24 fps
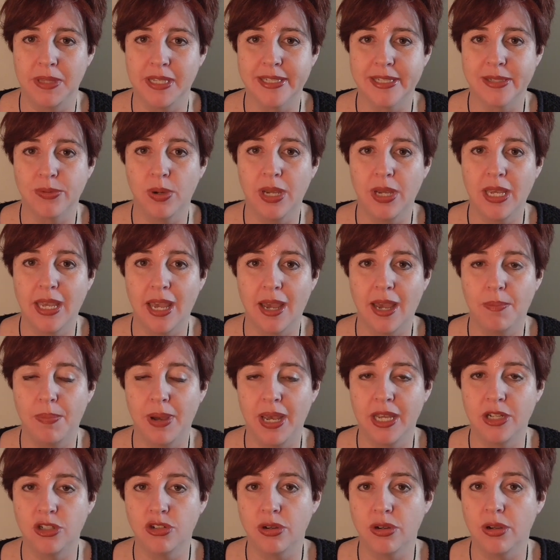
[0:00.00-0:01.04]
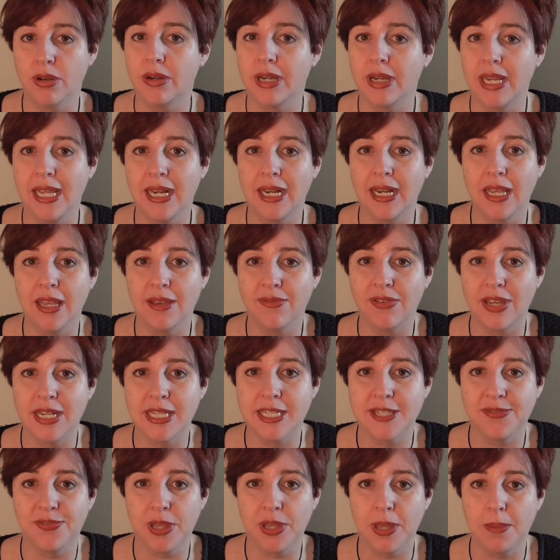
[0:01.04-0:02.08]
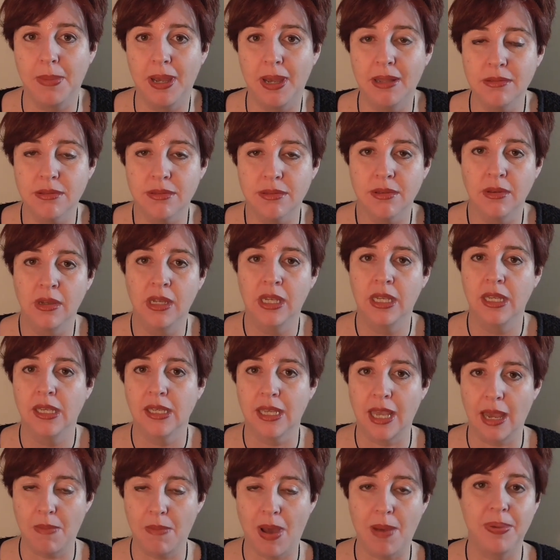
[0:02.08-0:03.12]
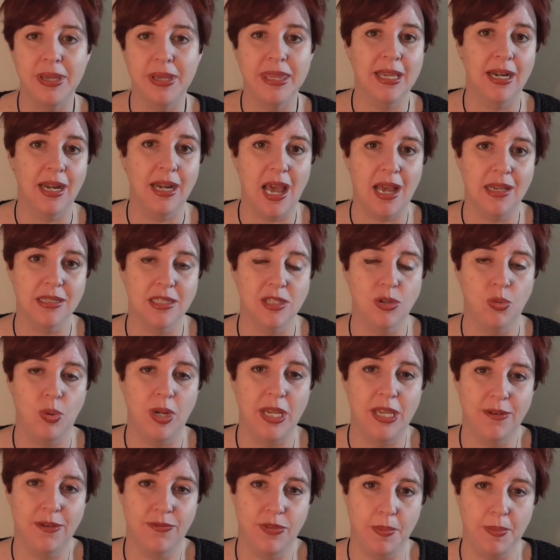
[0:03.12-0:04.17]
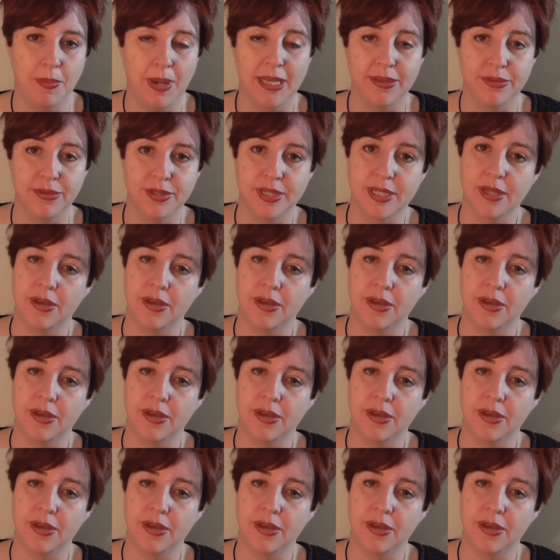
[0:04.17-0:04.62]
up this week. Our Patreon healing events for the month come up in the last week of the month.